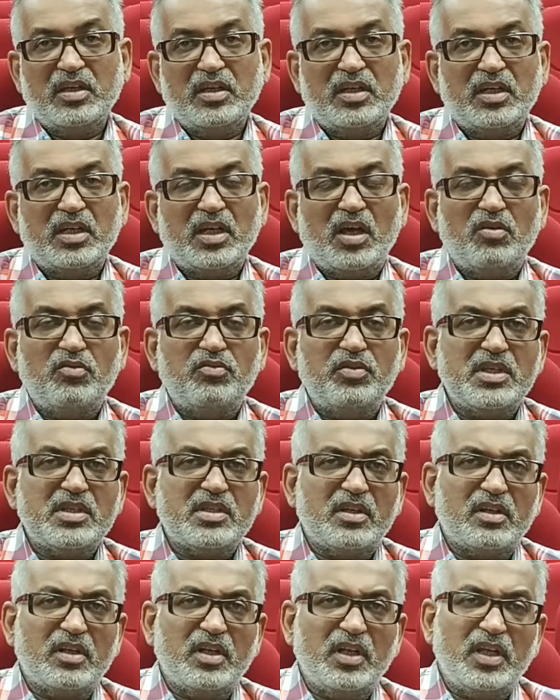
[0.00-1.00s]
now we
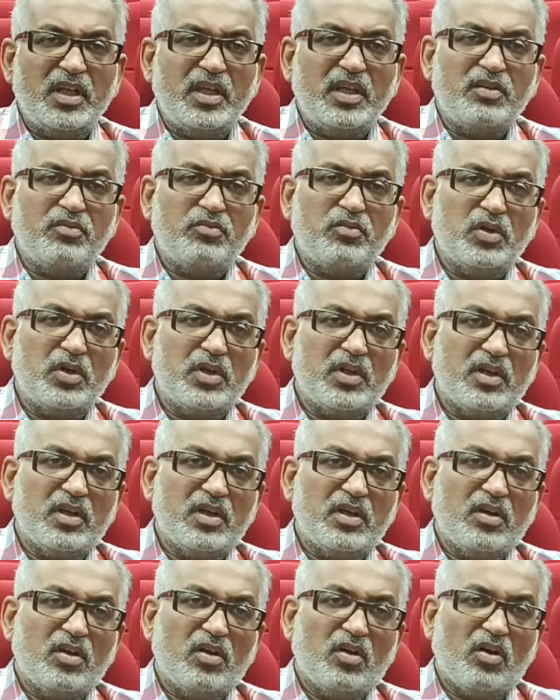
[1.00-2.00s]
generally would
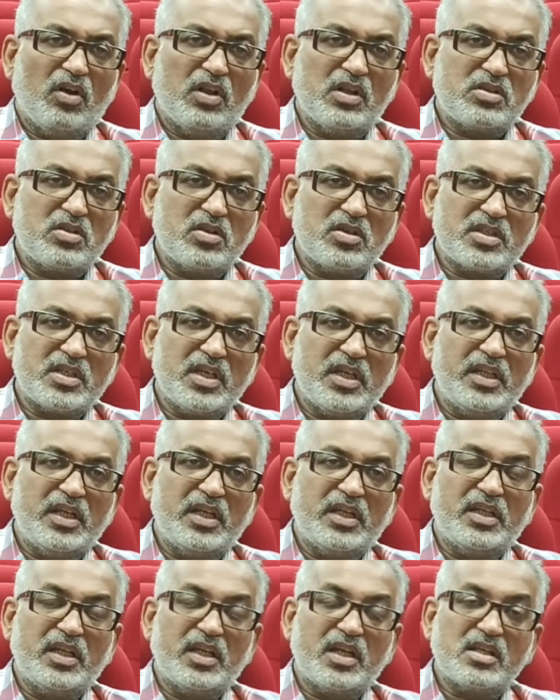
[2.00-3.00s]
also say
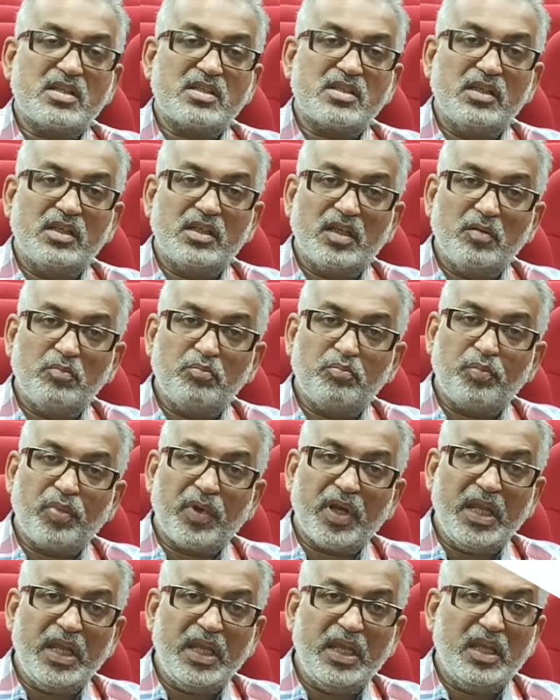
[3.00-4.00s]
that there are certain
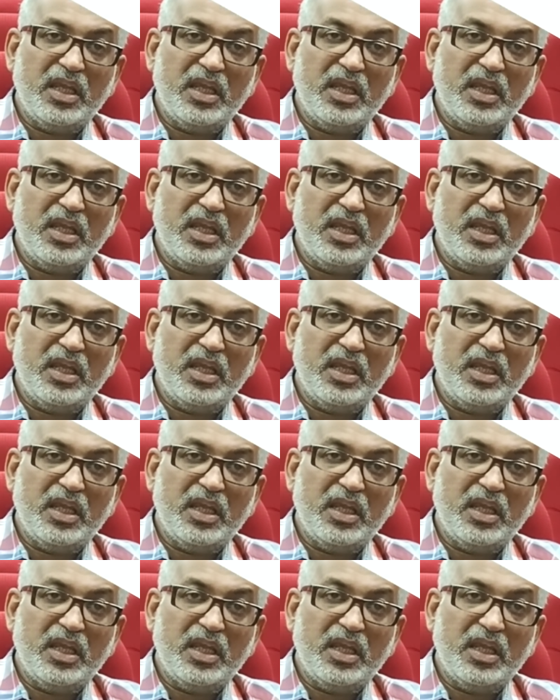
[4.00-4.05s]
pre